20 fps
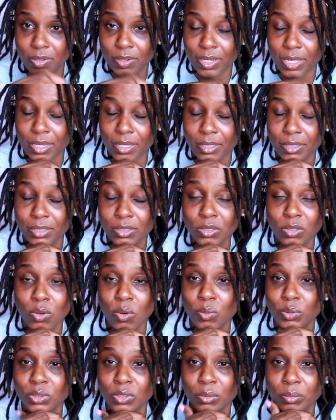Okay, it's
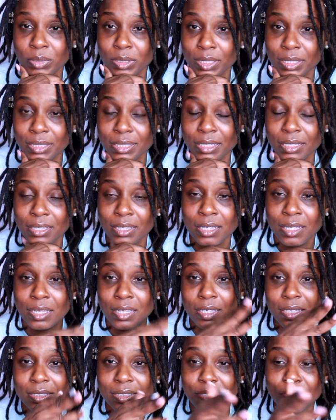always going to be like that
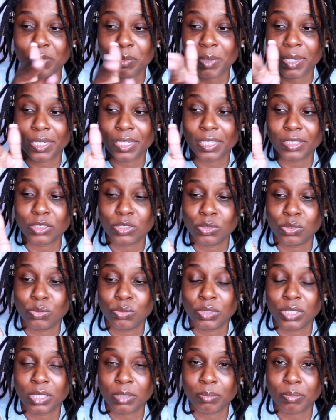because everybody has a
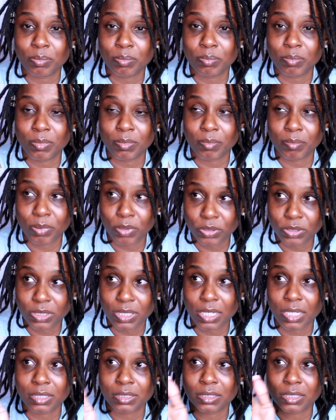unique
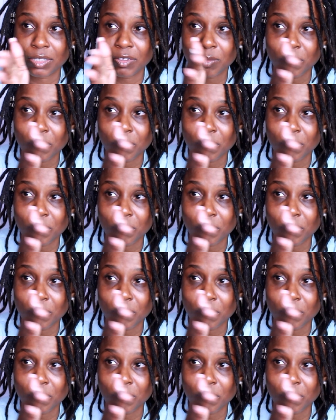personality.